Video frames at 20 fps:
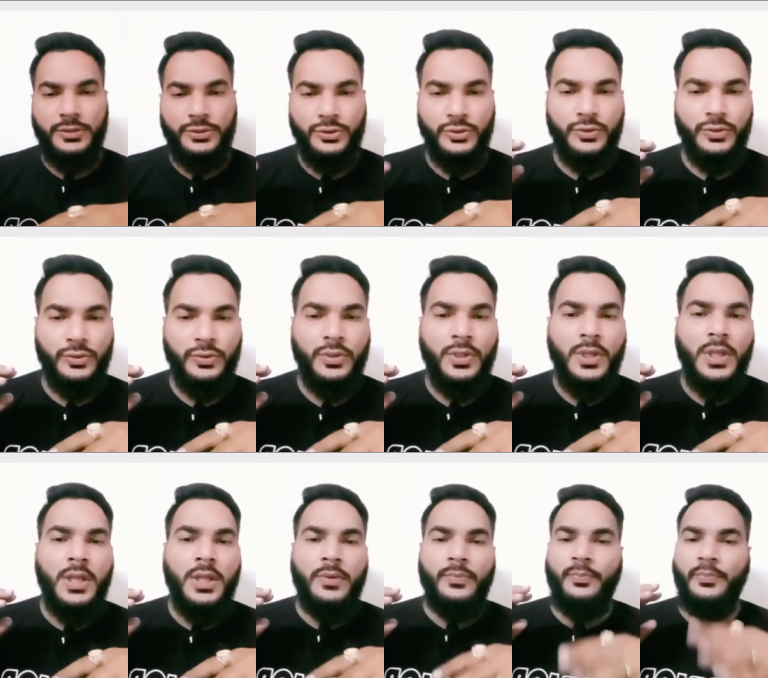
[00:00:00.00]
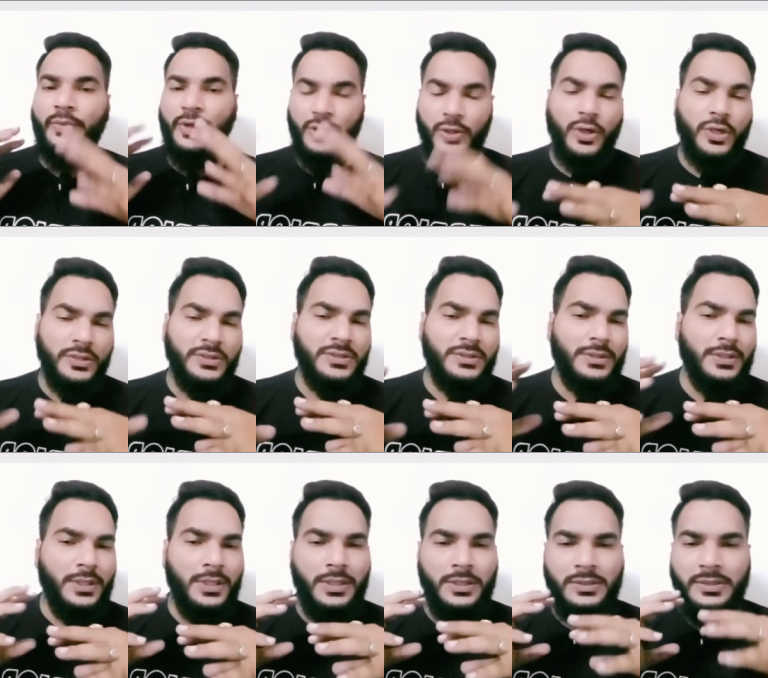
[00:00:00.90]
So because
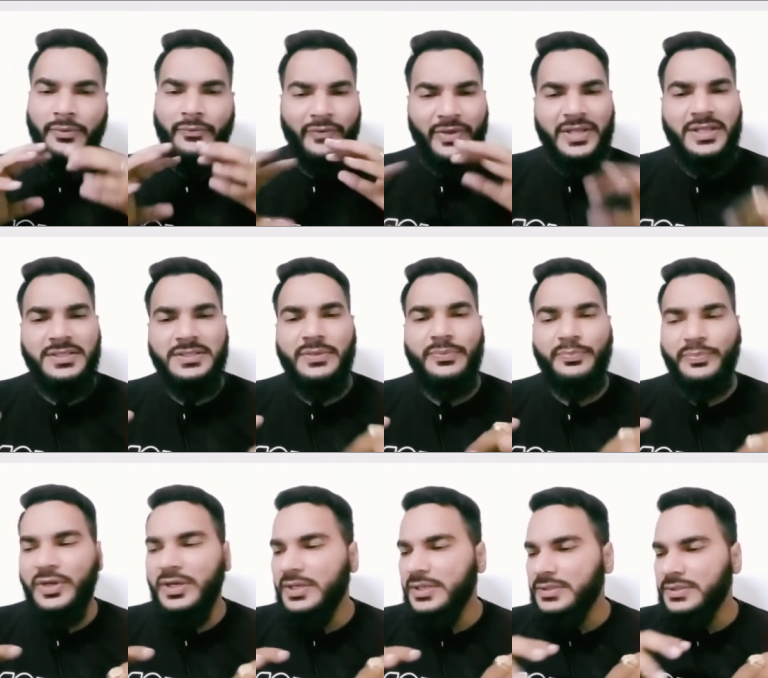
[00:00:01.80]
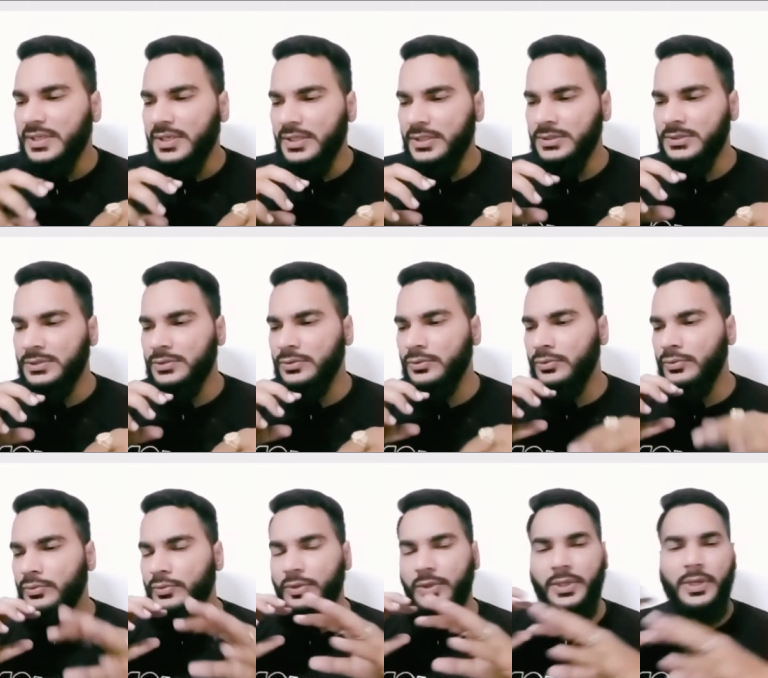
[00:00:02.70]
the very simple reason is,
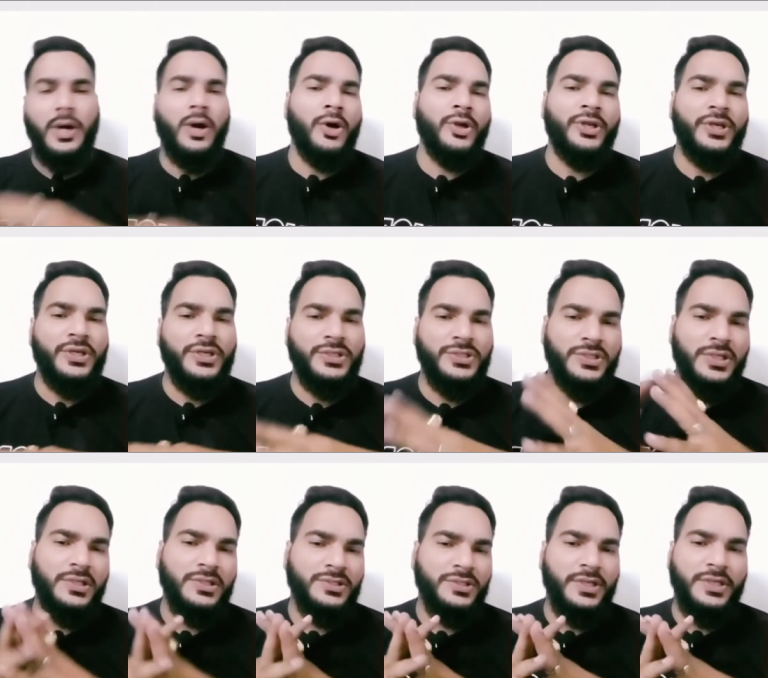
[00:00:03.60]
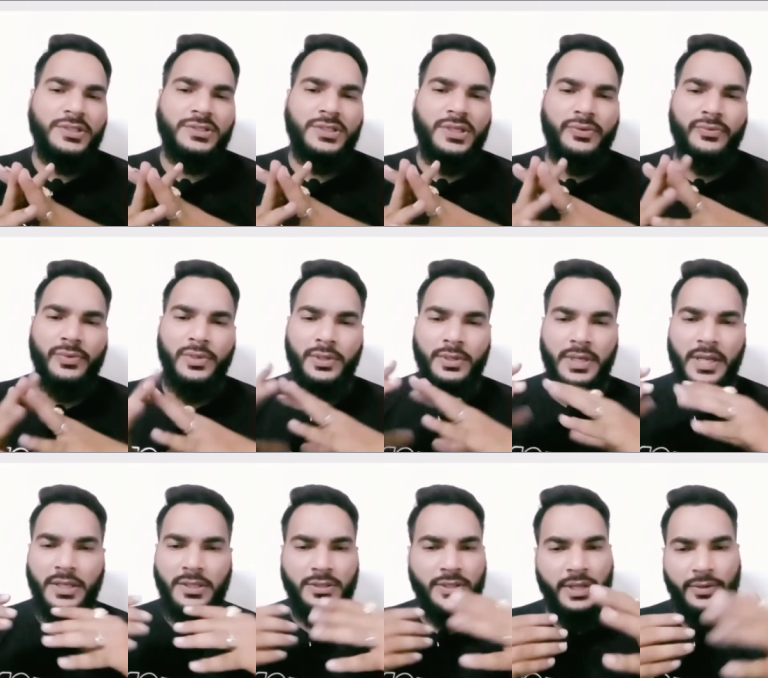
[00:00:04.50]
so on initial stage they
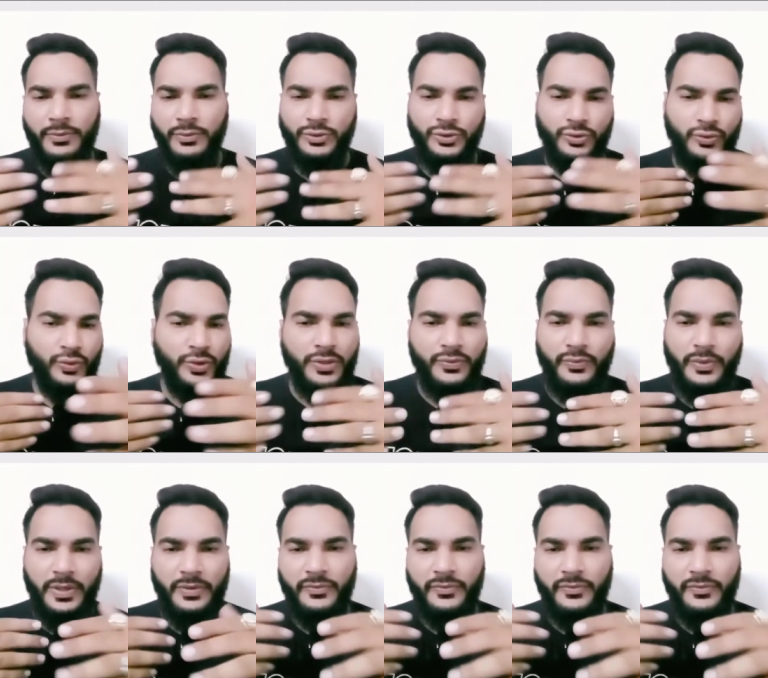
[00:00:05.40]
like there was only one